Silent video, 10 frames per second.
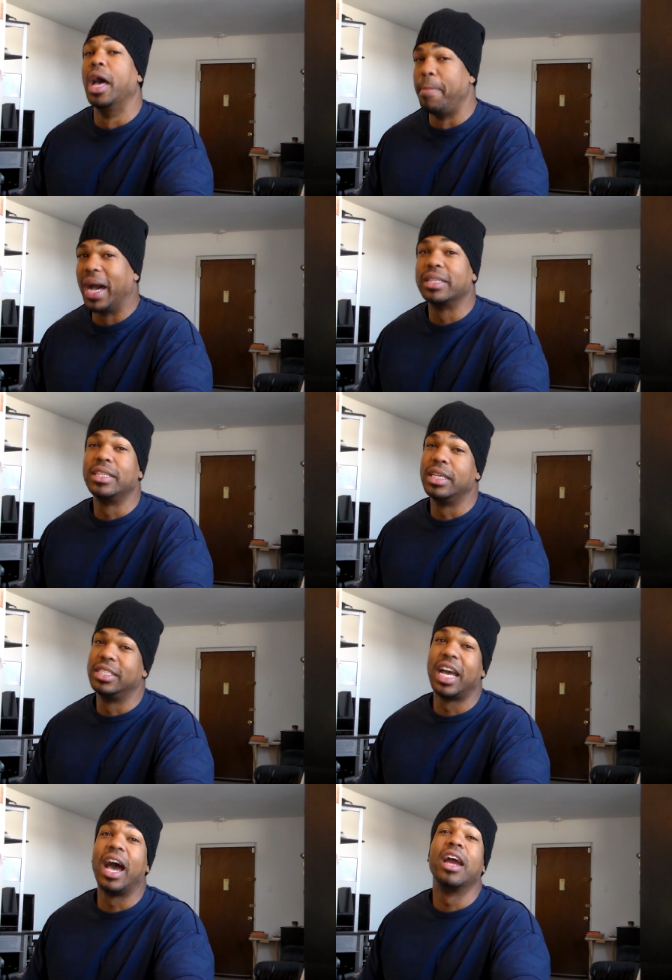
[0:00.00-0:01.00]
about to
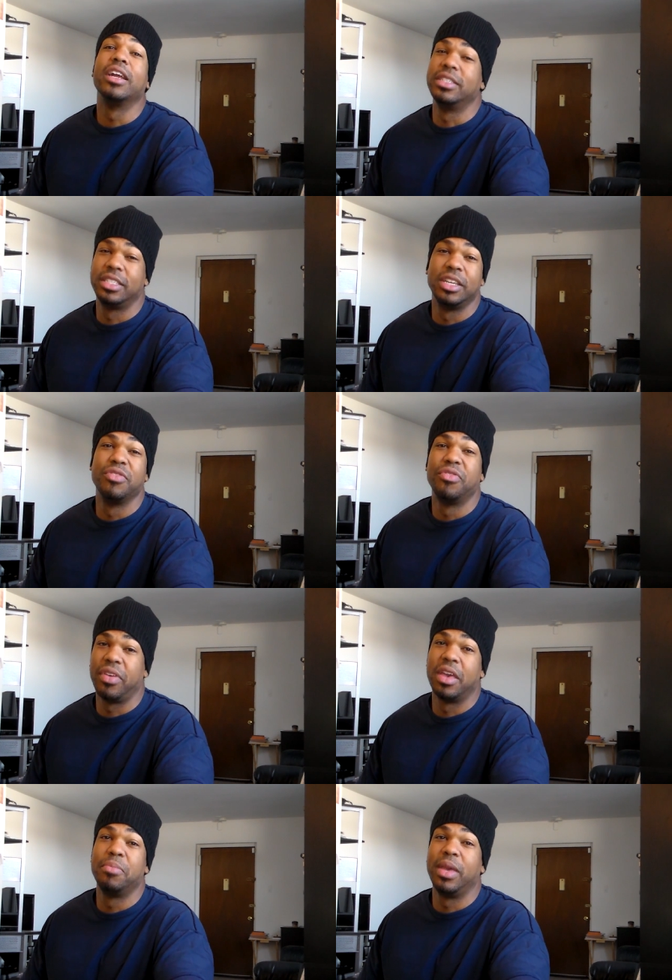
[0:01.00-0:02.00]
get tired of seeing
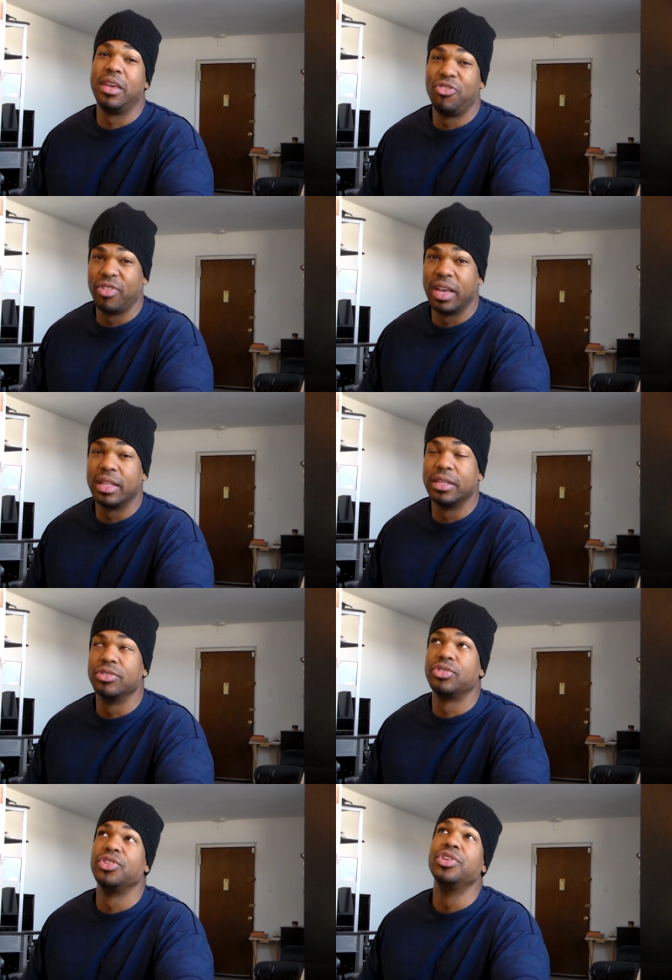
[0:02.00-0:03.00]
fan-made
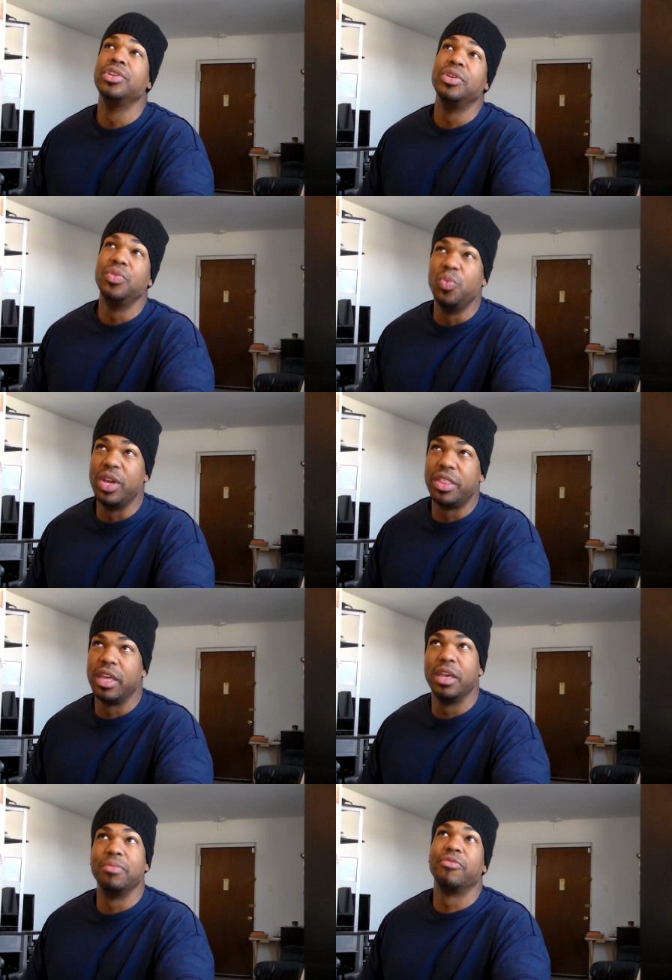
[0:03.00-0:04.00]
trailers
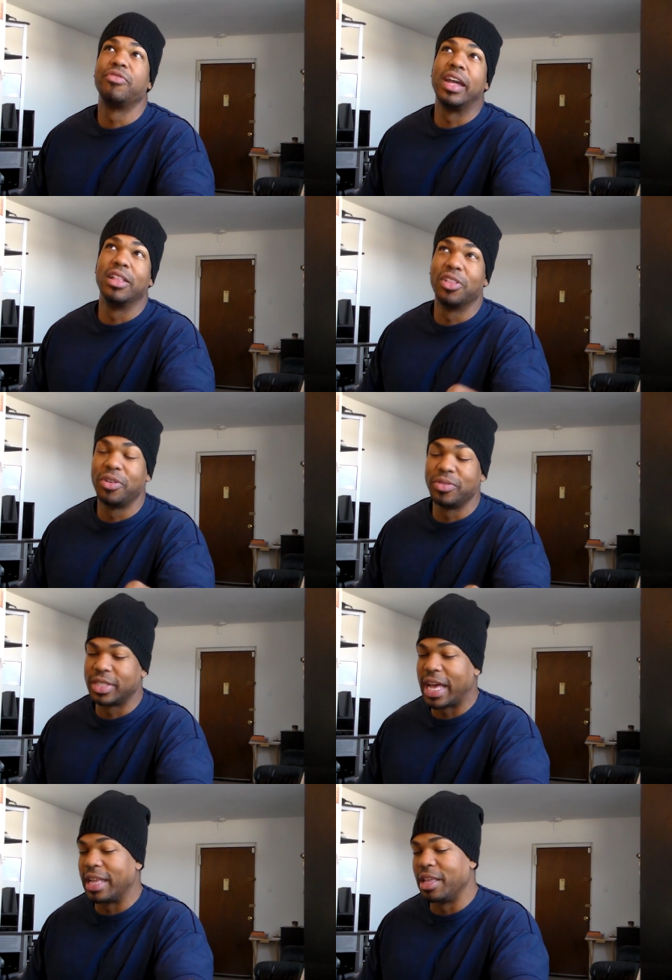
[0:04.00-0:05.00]
with him fighting
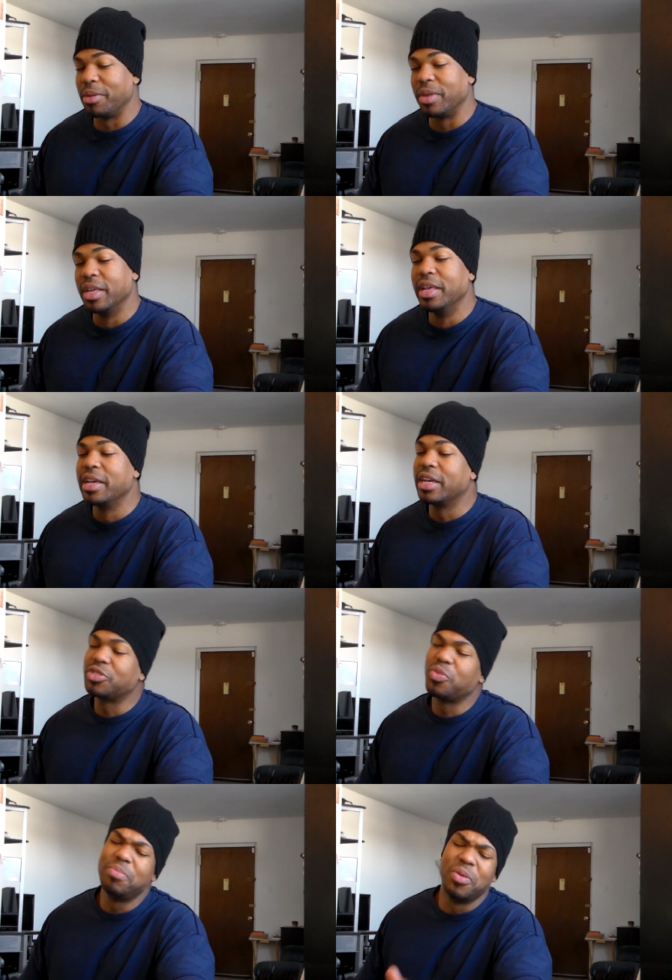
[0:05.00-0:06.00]
alongside them.
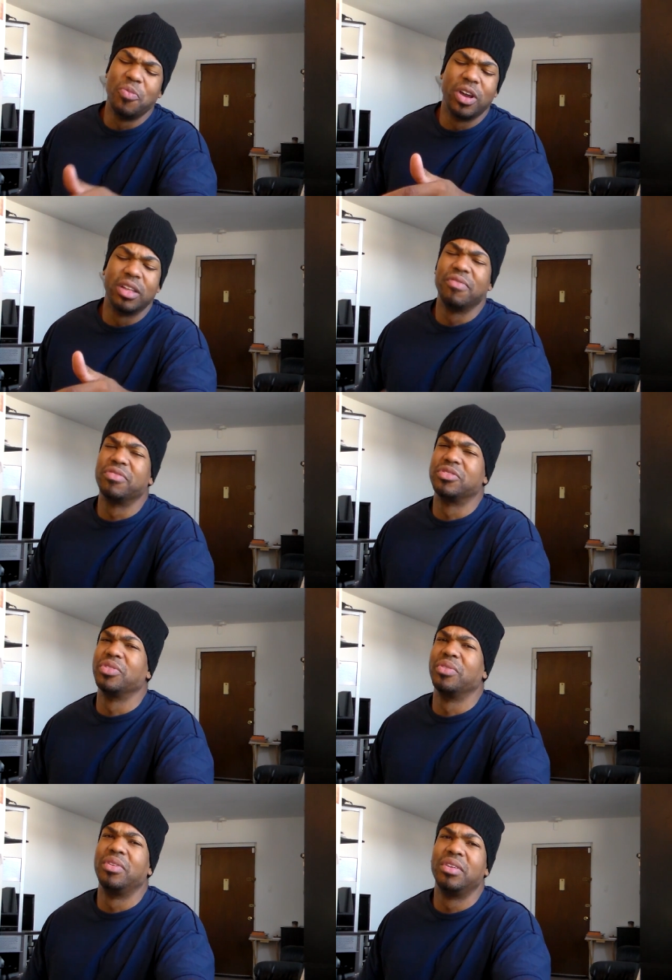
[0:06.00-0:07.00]
Because we've been wanting it for
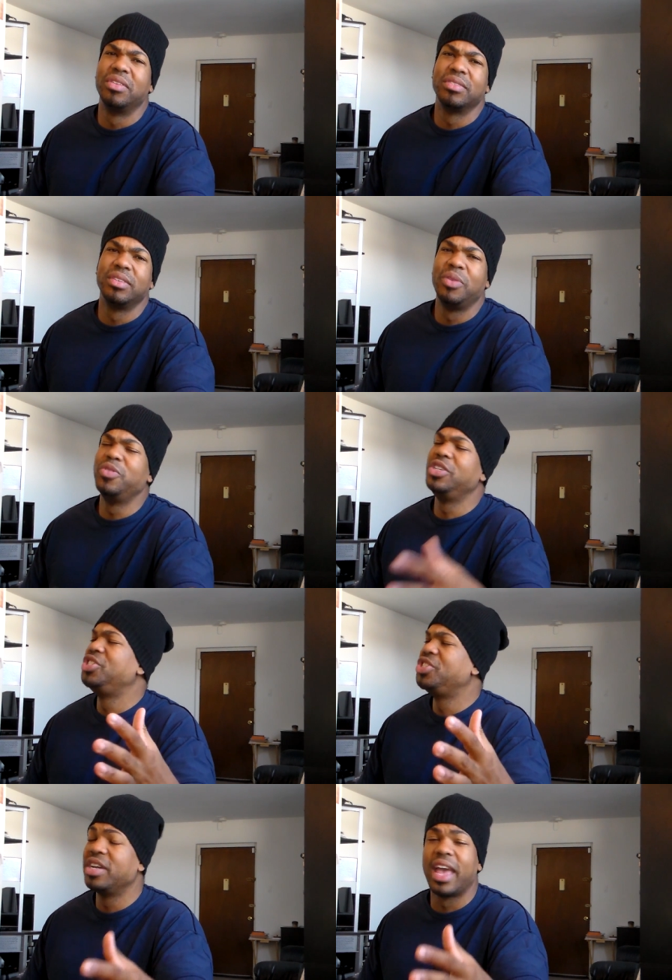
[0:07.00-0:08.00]
so long, and we
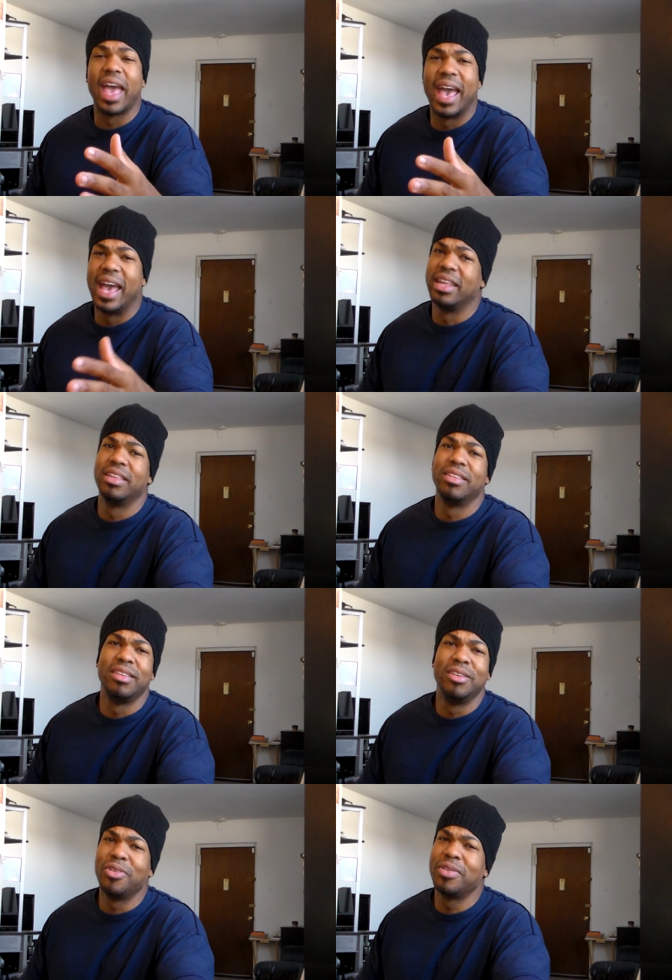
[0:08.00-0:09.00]
should have had it.
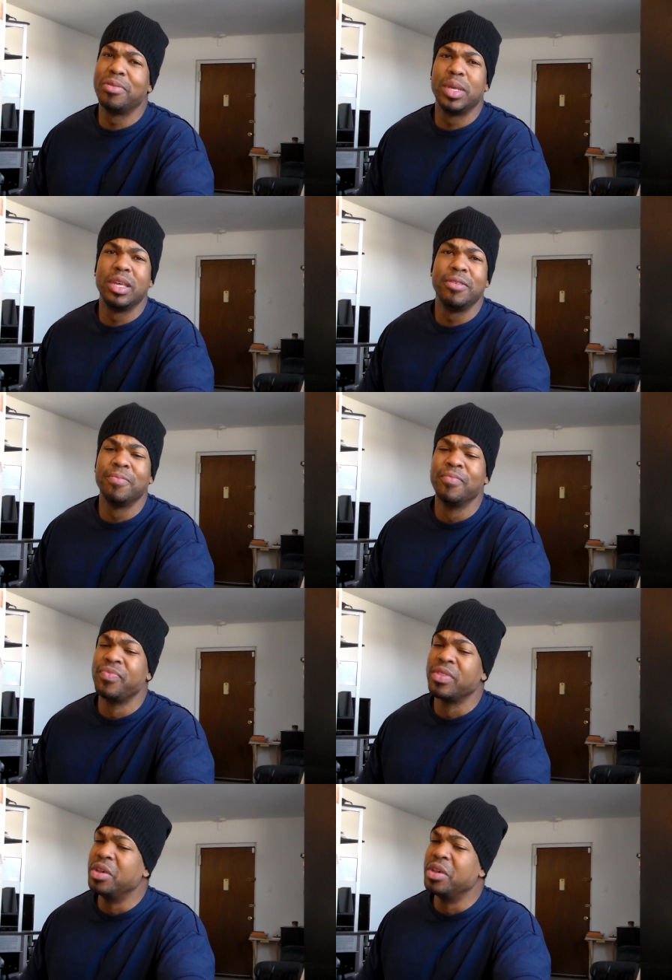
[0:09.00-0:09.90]
You know what I mean?